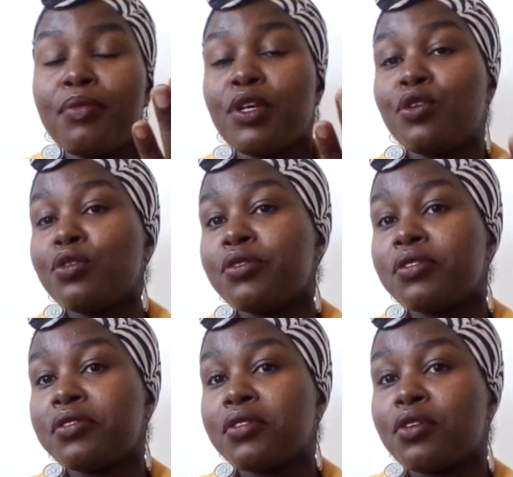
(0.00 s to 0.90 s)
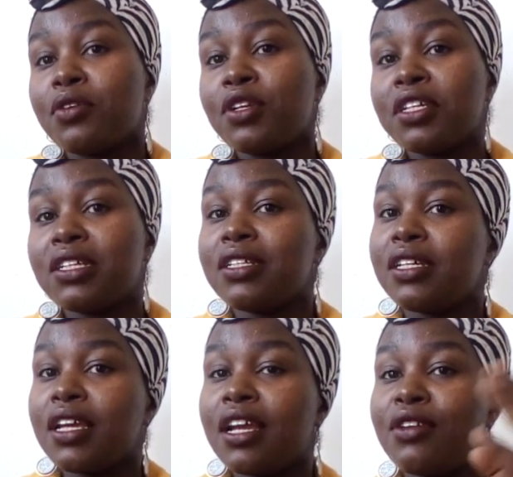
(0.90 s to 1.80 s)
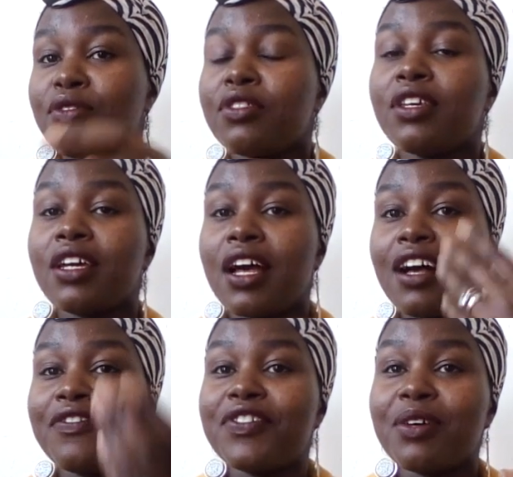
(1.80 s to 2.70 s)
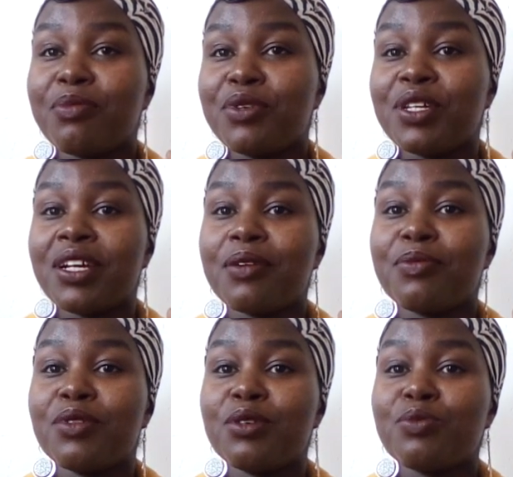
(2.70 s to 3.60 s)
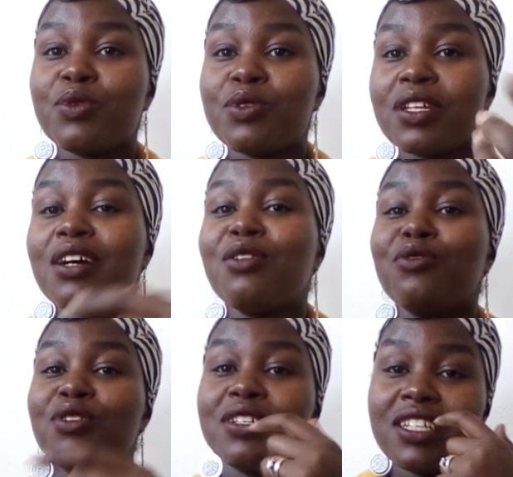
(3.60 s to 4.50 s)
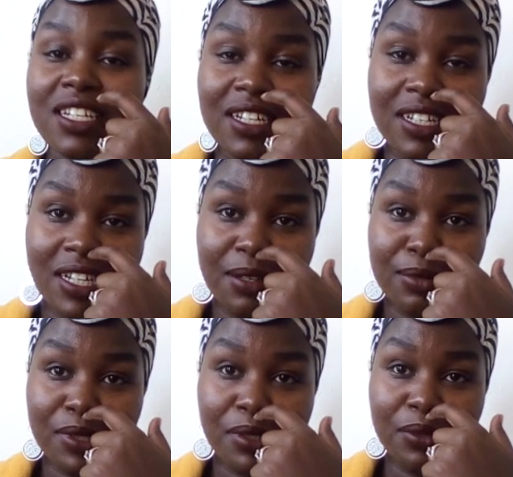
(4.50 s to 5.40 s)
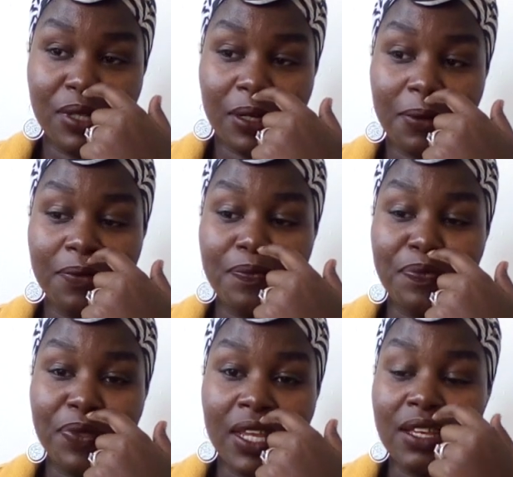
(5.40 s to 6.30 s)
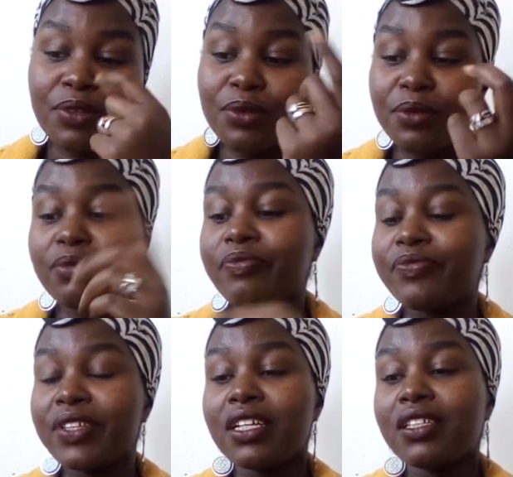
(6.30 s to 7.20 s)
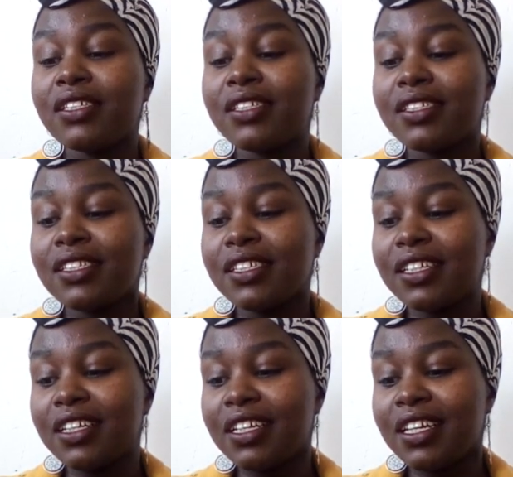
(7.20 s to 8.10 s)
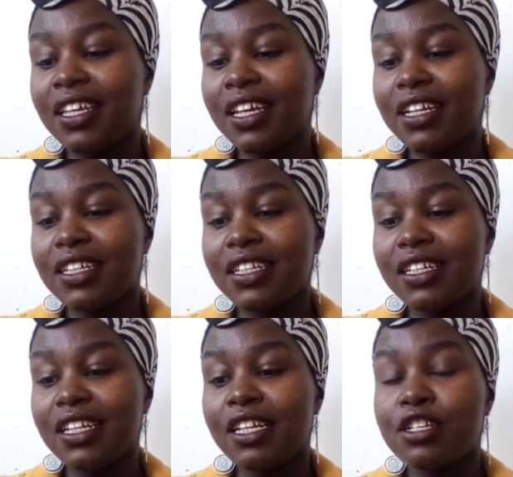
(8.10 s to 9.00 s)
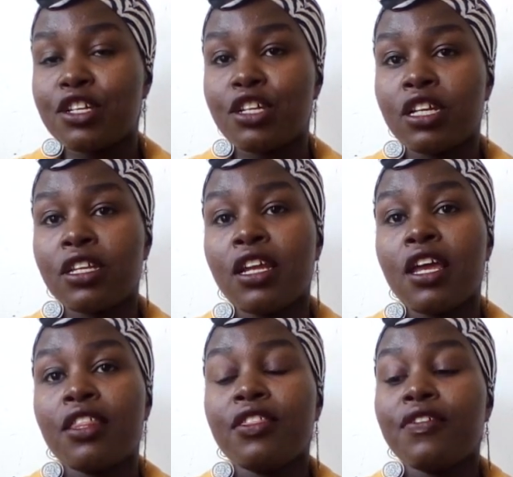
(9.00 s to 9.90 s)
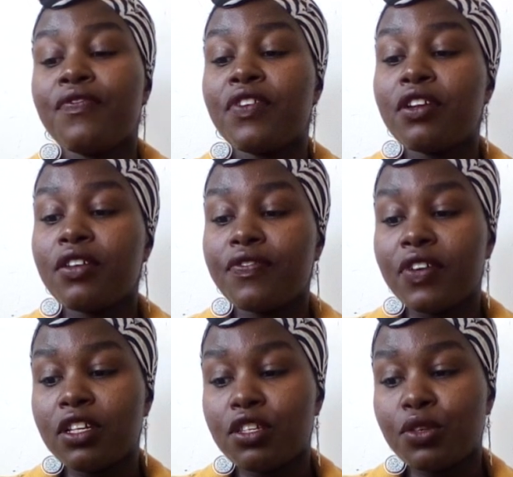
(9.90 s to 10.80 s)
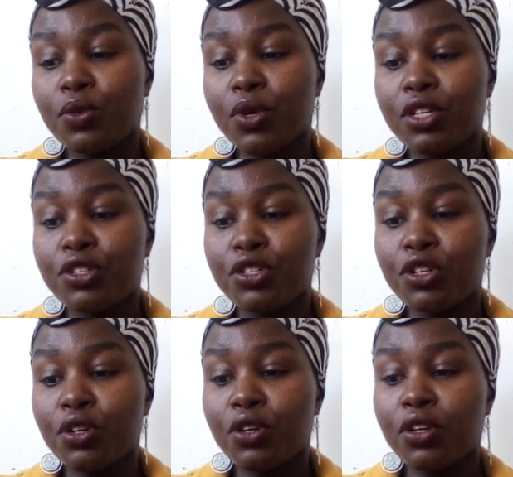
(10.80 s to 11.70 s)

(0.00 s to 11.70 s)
because honestly I don't think after putting up this post I'll watch it anytime sooner. So let's get into it. The very first question